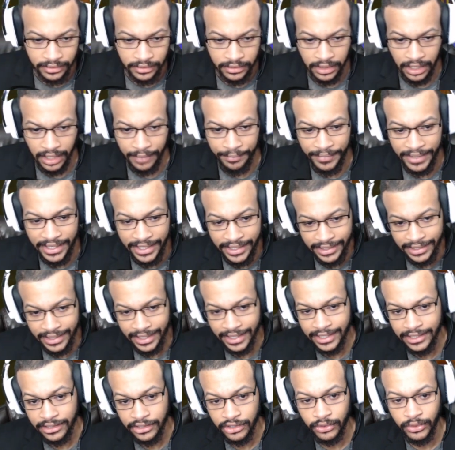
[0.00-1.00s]
Immediately I
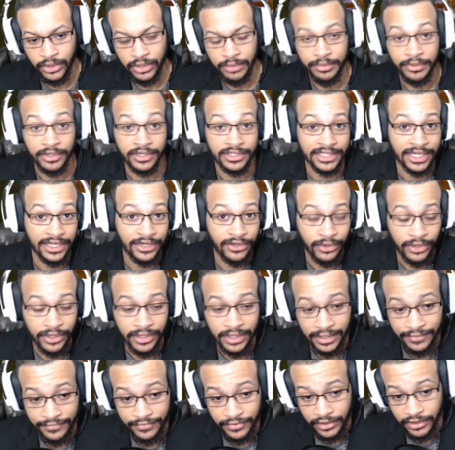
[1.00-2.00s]
hit the quick build, because I know
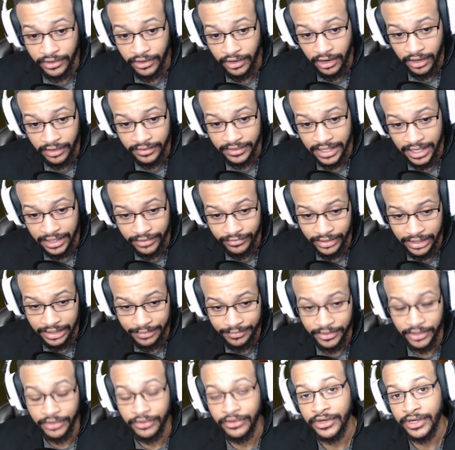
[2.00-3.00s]
if they're on that ramp
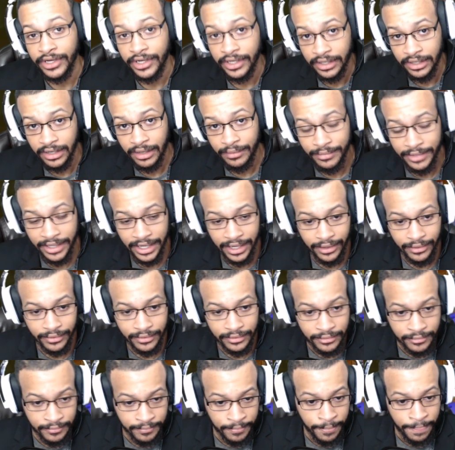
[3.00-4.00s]
there, they're going to come down.
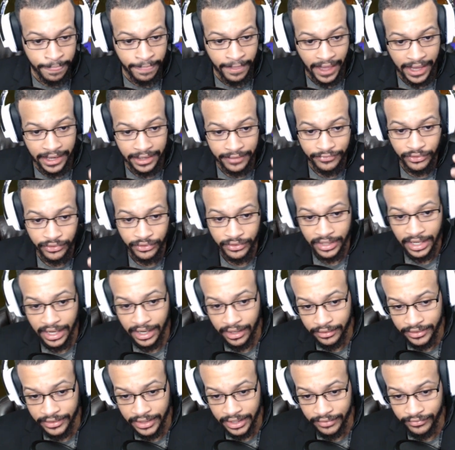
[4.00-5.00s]
And if they're not
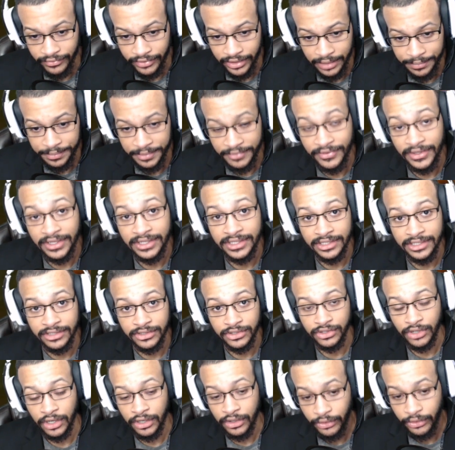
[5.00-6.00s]
on that ramp, if they did
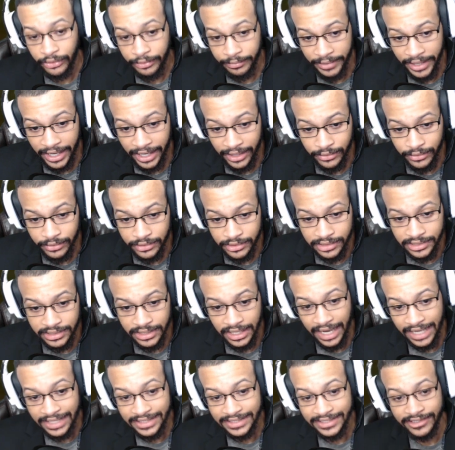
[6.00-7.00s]
start going backwards,
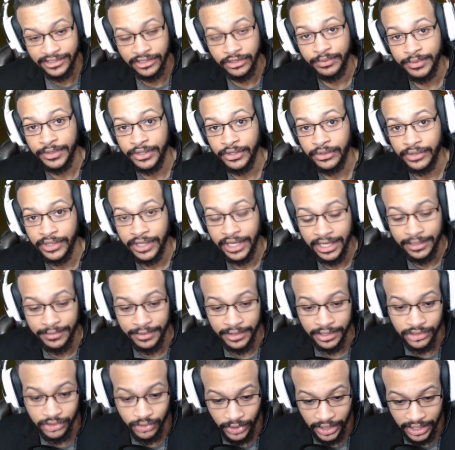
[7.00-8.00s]
I'd still be okay,
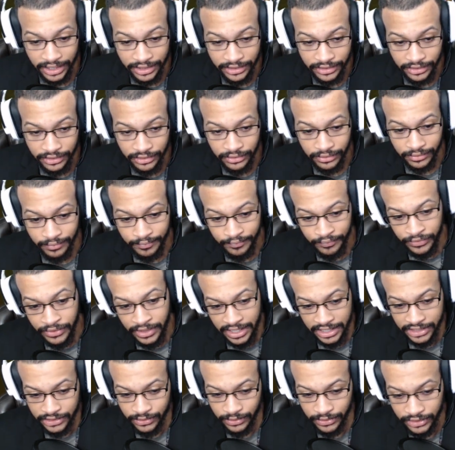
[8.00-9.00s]
because what I'd do
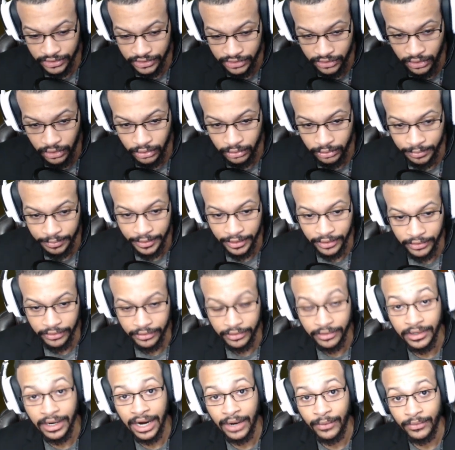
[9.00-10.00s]
is with this coke
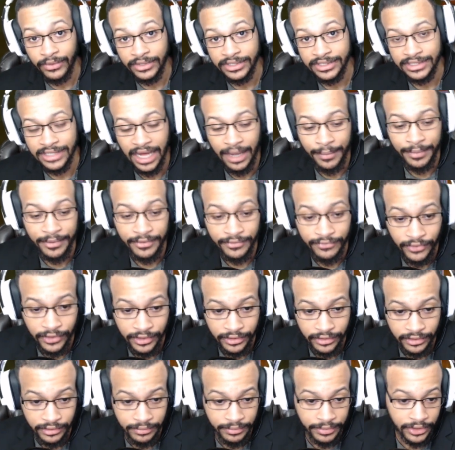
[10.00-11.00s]
propeller, I would stop in front
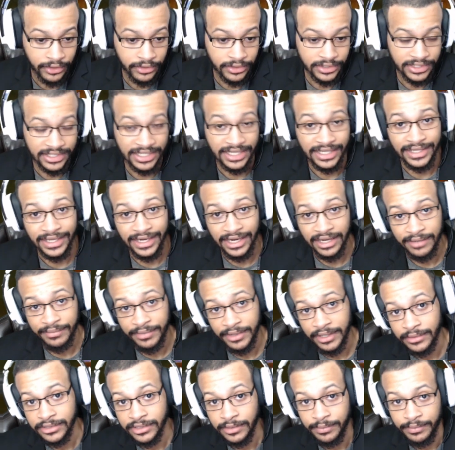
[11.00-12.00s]
of their builds, and then I'd be
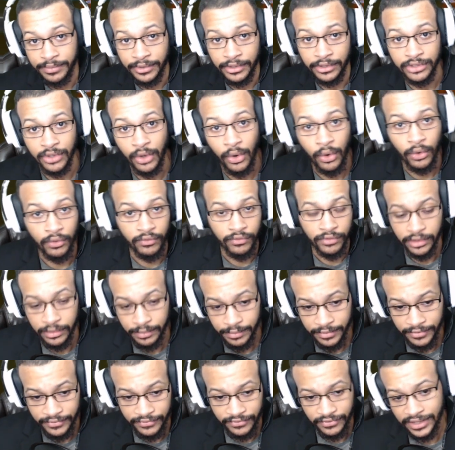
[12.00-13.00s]
able to build over them
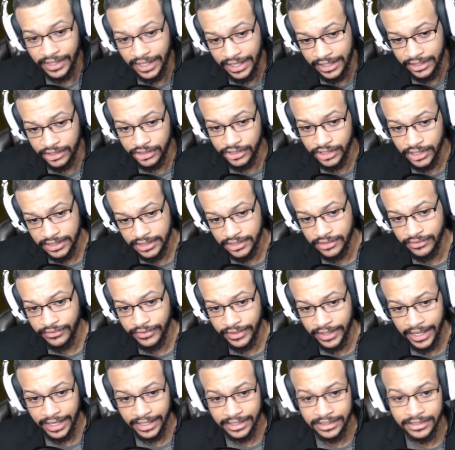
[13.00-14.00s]
before they had a chance to
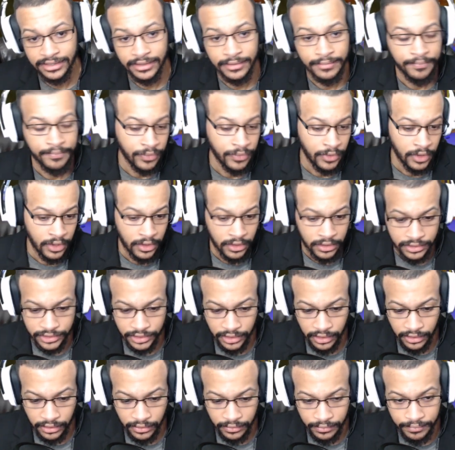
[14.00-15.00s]
react.
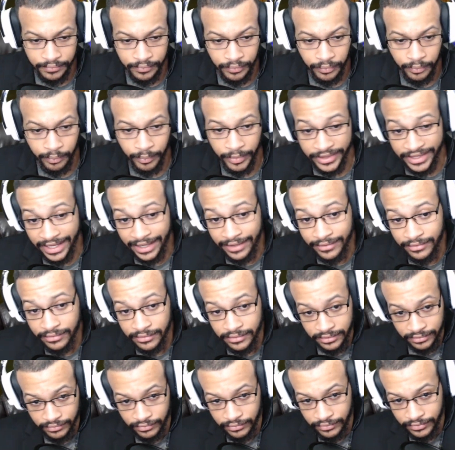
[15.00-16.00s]
So, but that
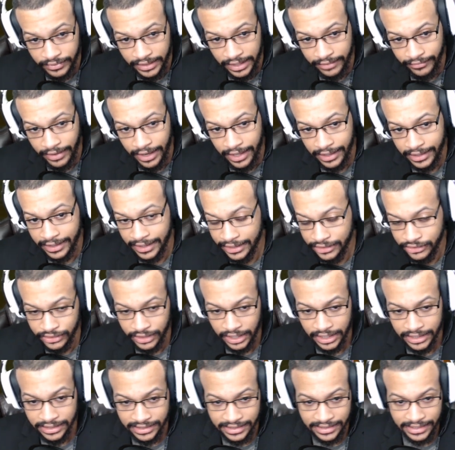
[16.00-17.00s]
rocket, as you
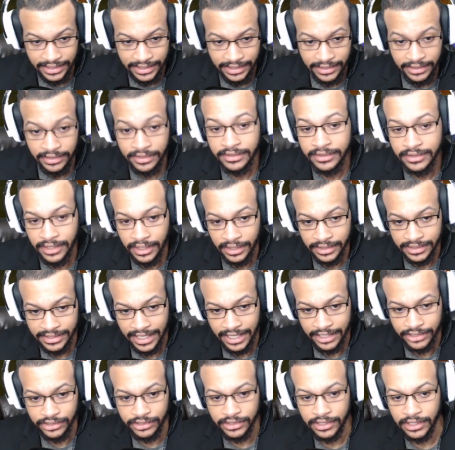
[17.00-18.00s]
guys see, does
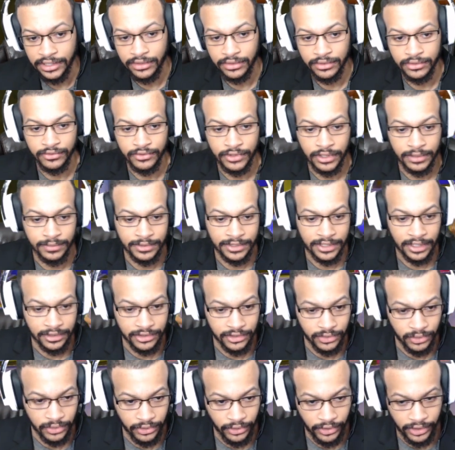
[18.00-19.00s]
actually take those ramps down.
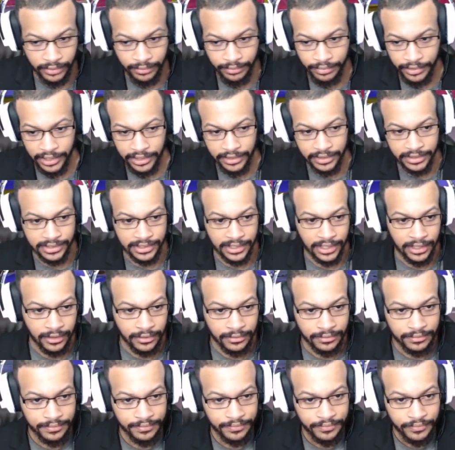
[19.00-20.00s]
So we'll go ahead and play this
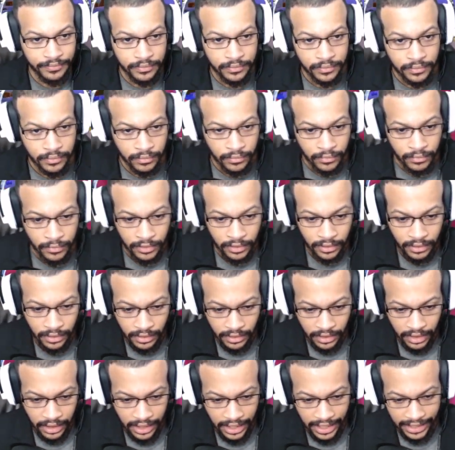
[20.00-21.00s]
out.
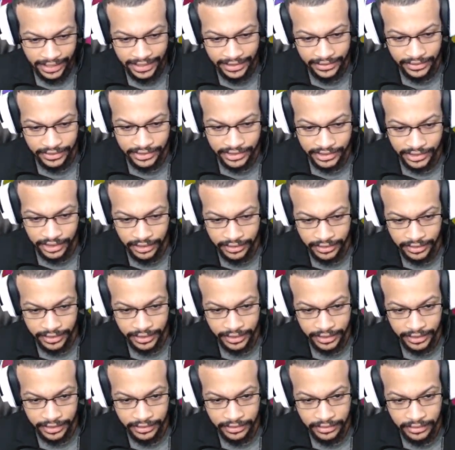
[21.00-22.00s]
I get the stun
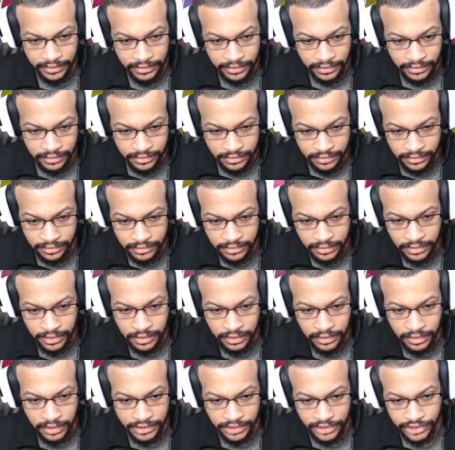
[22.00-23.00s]
there. There's a